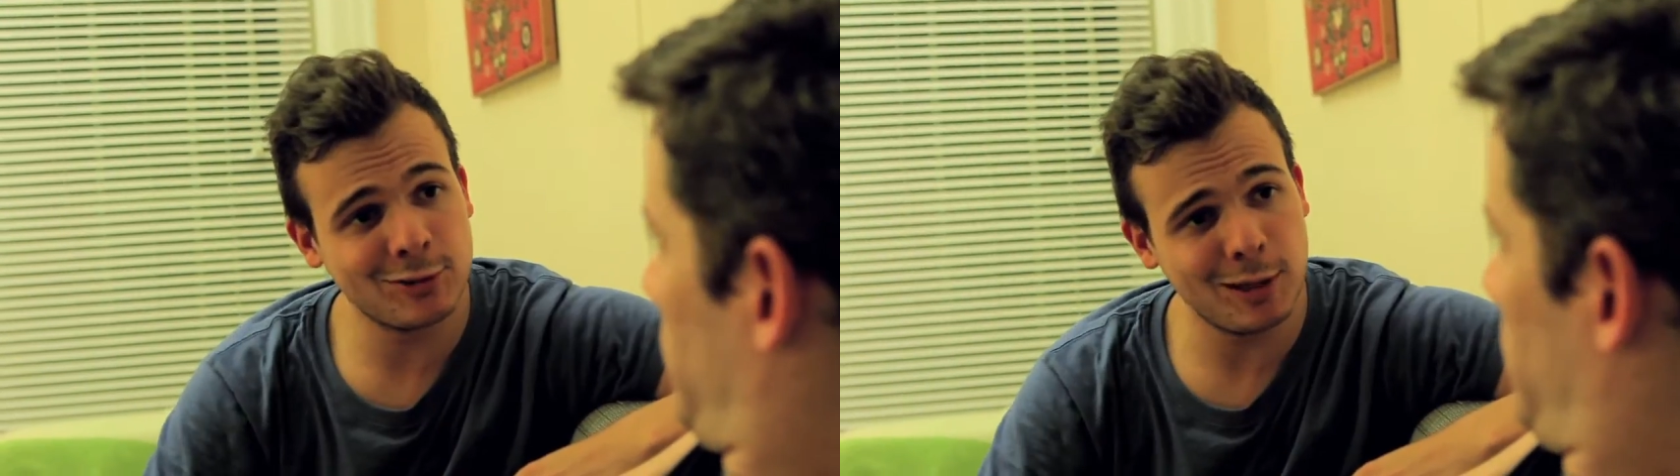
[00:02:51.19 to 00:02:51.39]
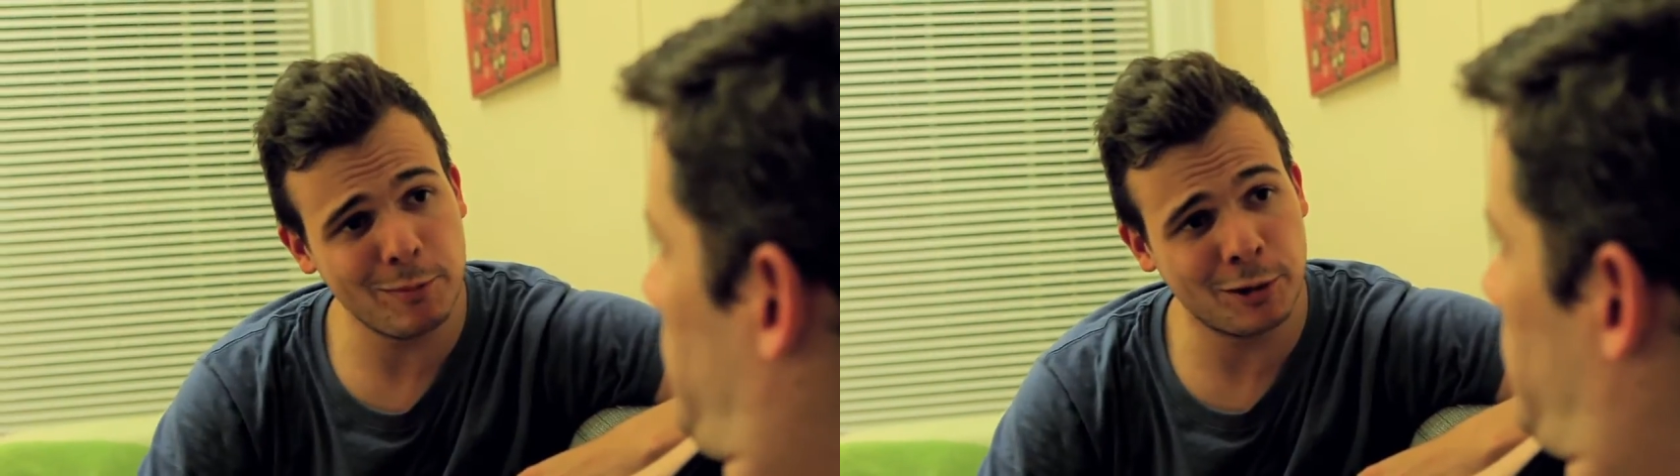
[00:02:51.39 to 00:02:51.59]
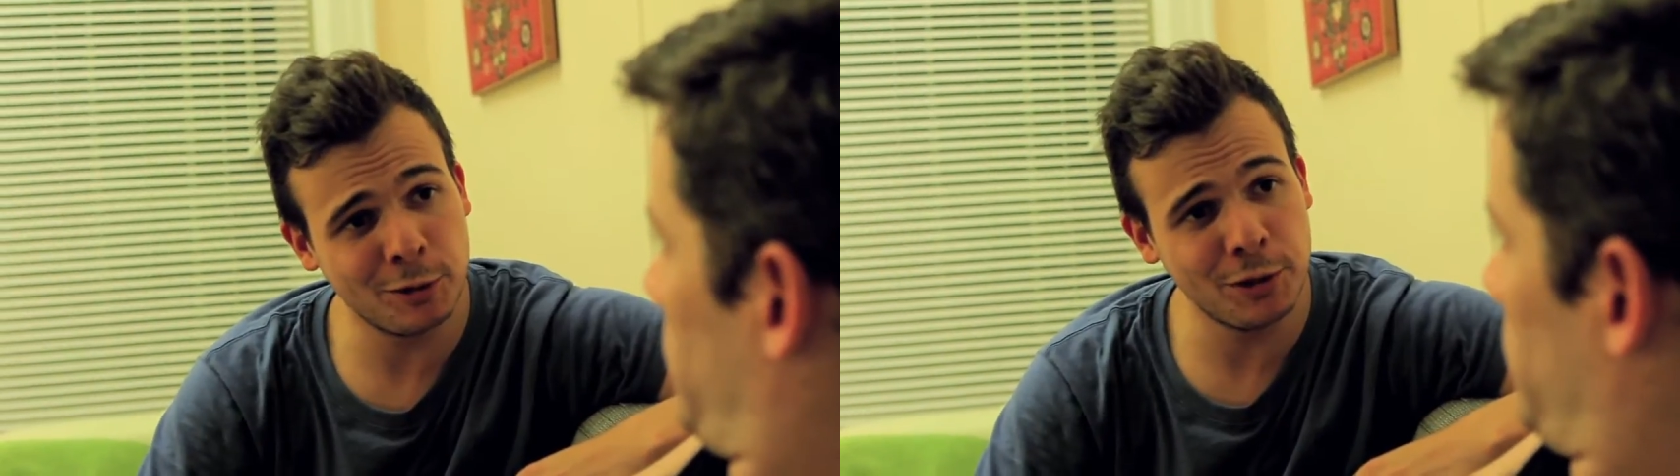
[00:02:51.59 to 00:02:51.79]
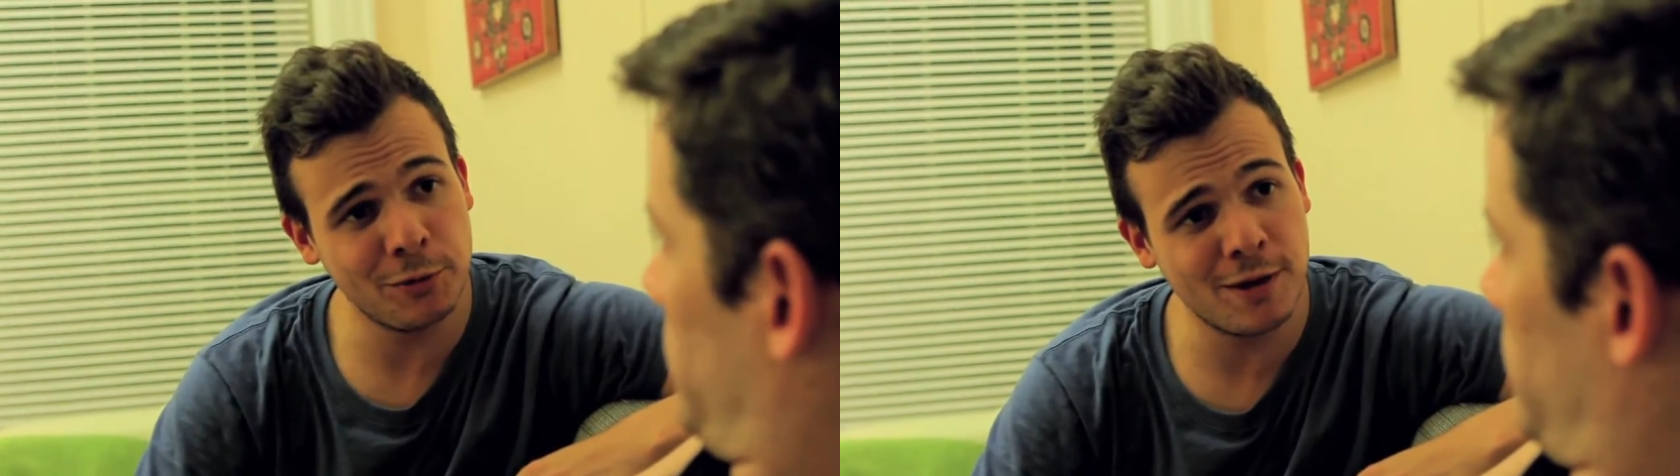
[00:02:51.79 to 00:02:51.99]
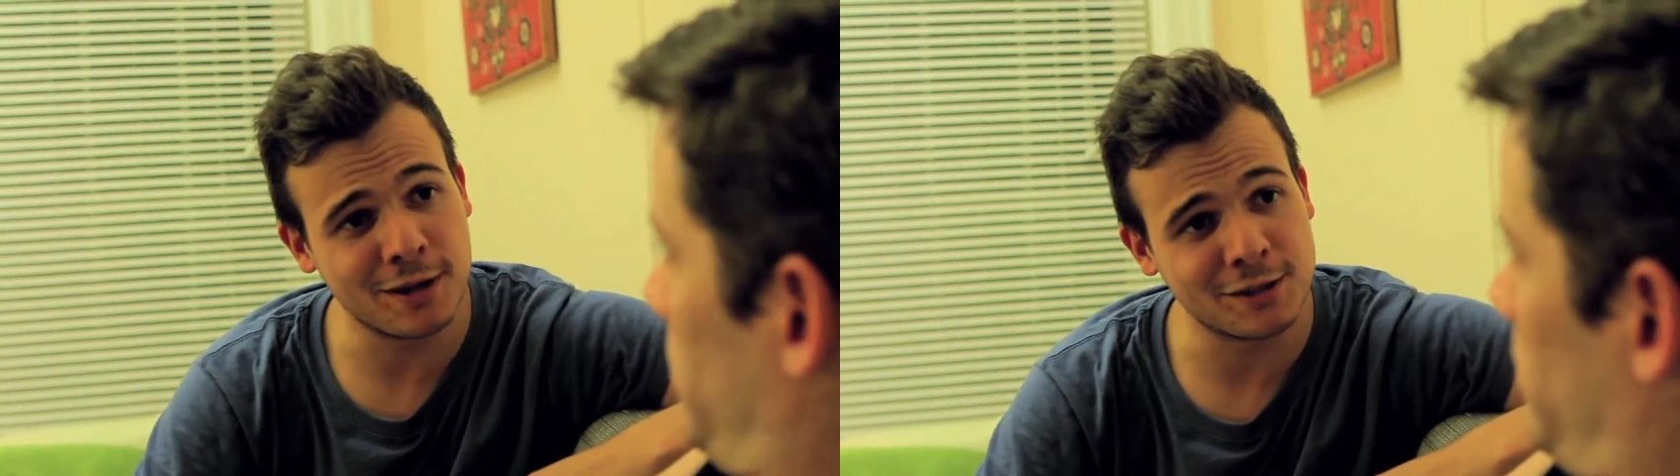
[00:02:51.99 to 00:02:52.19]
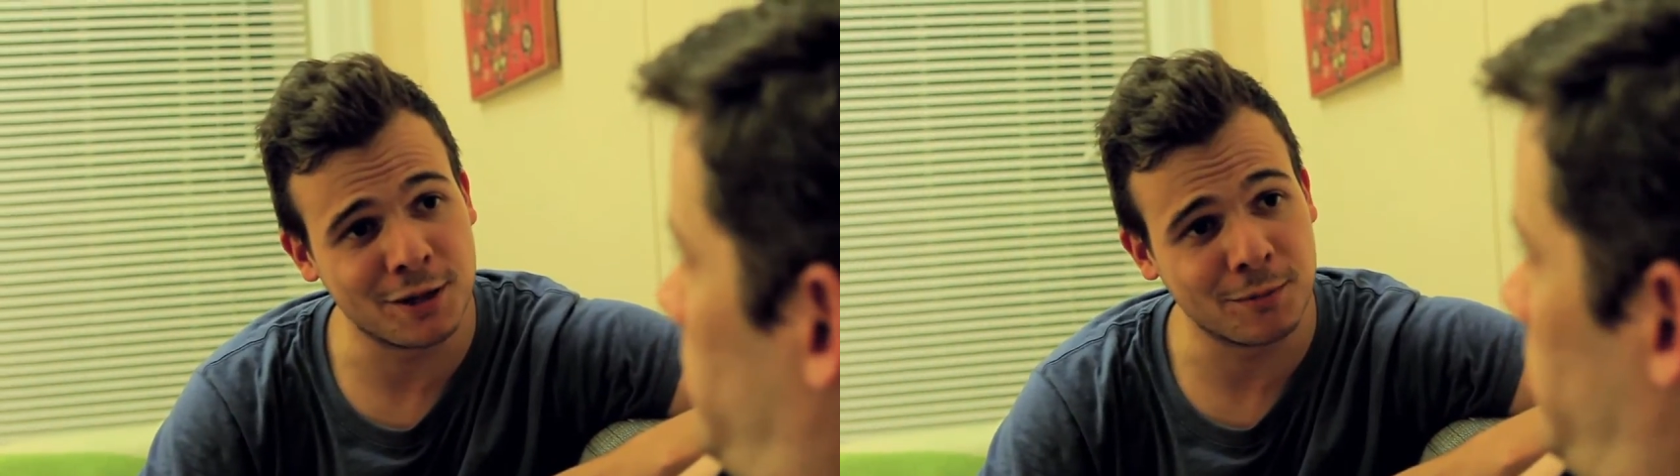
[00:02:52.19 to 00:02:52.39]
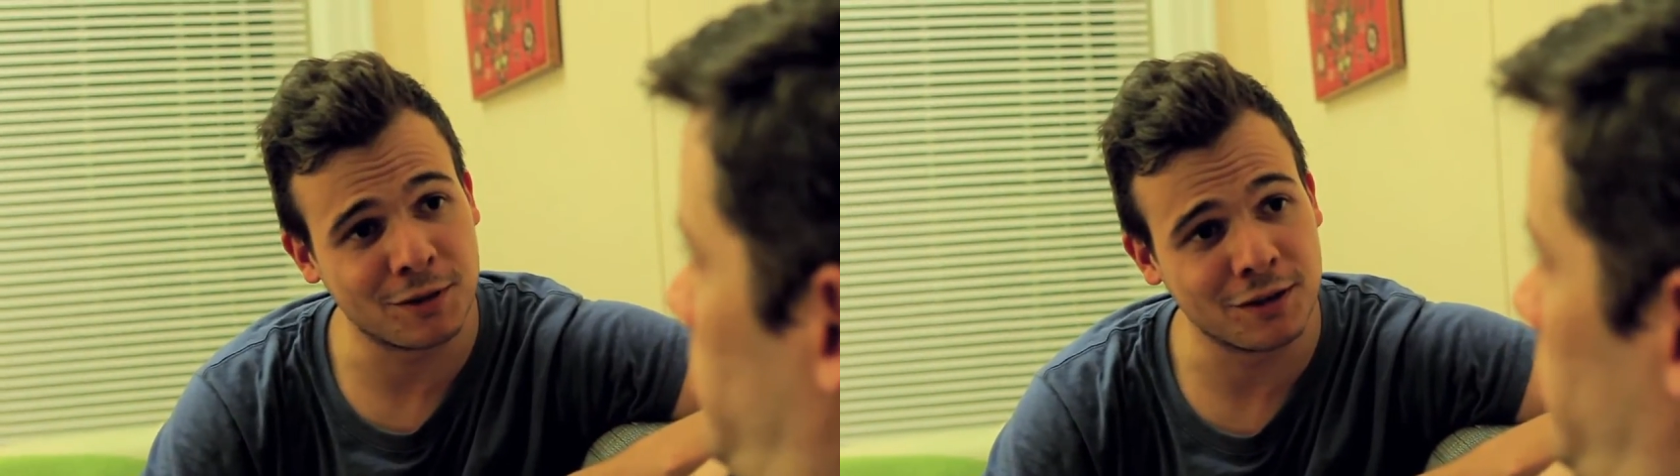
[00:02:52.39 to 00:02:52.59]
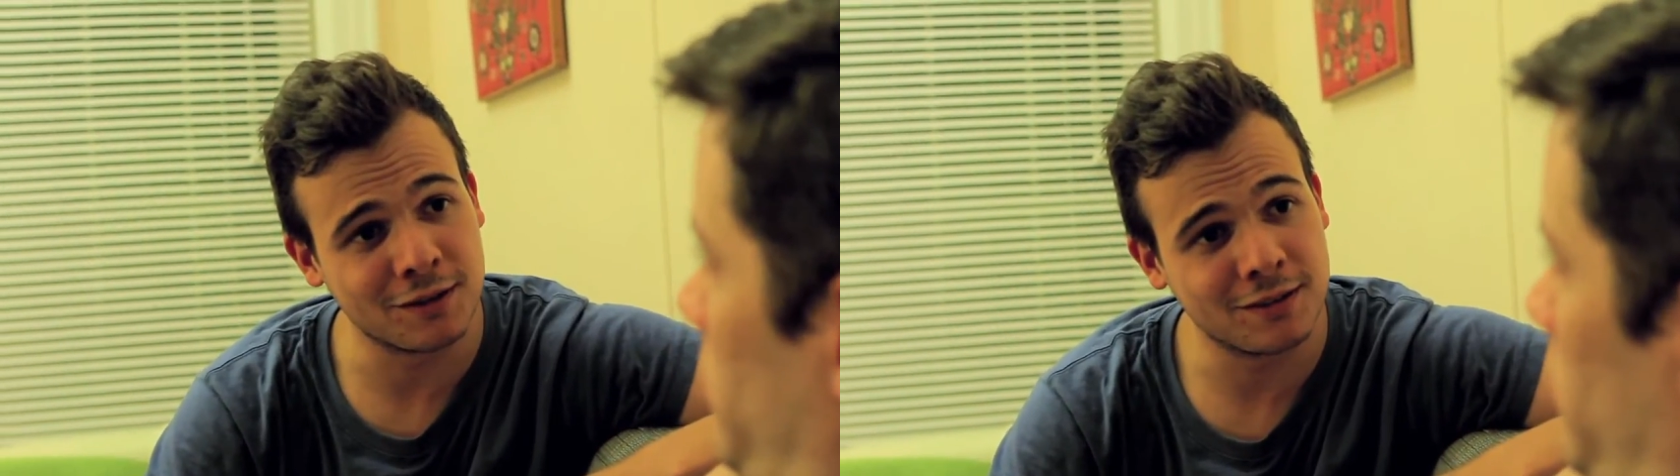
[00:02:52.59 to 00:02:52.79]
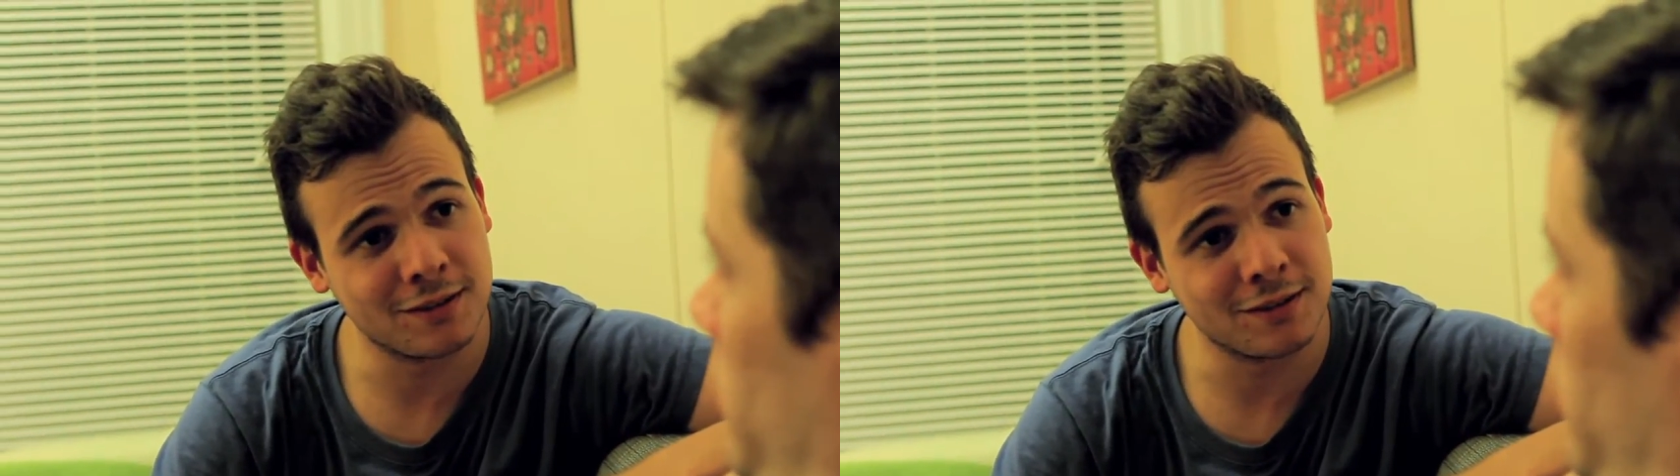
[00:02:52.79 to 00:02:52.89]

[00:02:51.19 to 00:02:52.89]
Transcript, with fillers: let me clue you in on something.